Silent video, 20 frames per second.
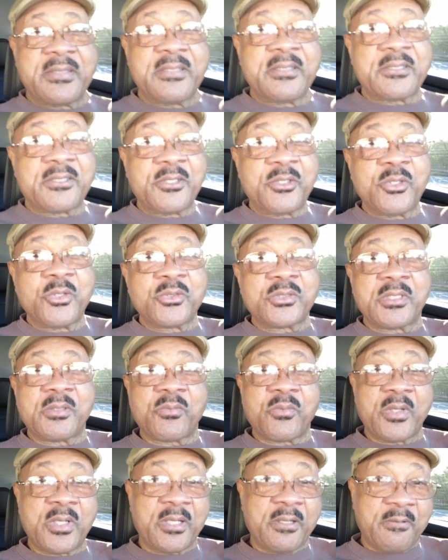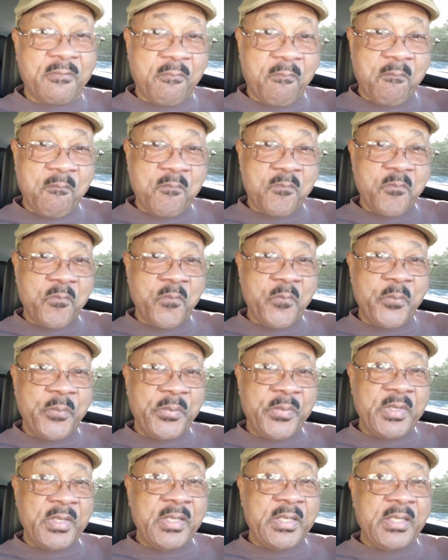She knows I'm right.
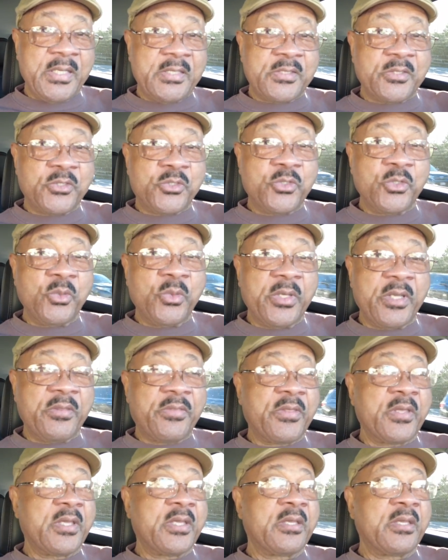It's a two-way thing.